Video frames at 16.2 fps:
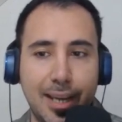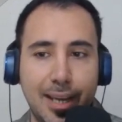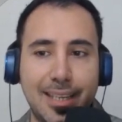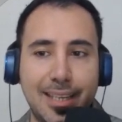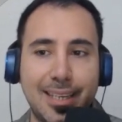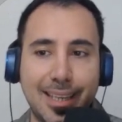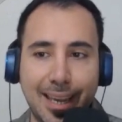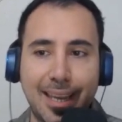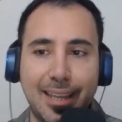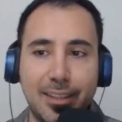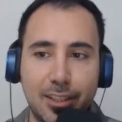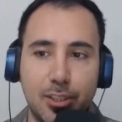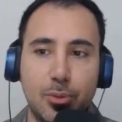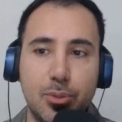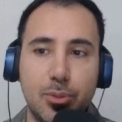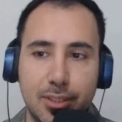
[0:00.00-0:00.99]
I can't
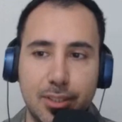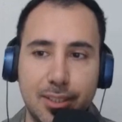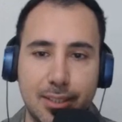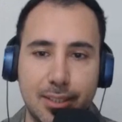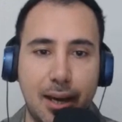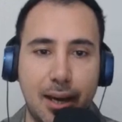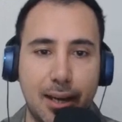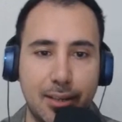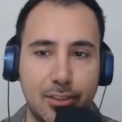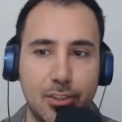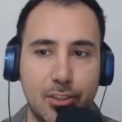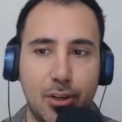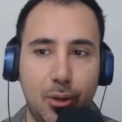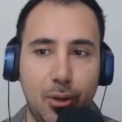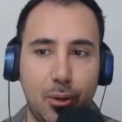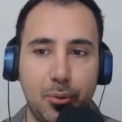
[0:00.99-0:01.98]
use the
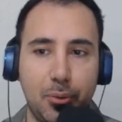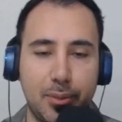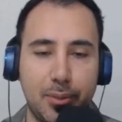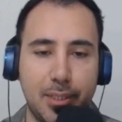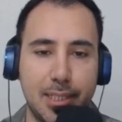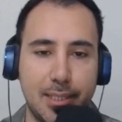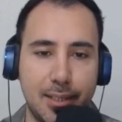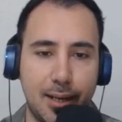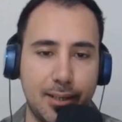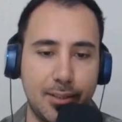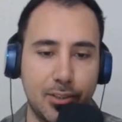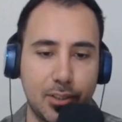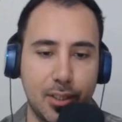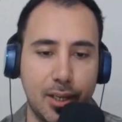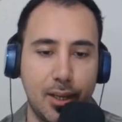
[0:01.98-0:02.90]
sides, all three sides.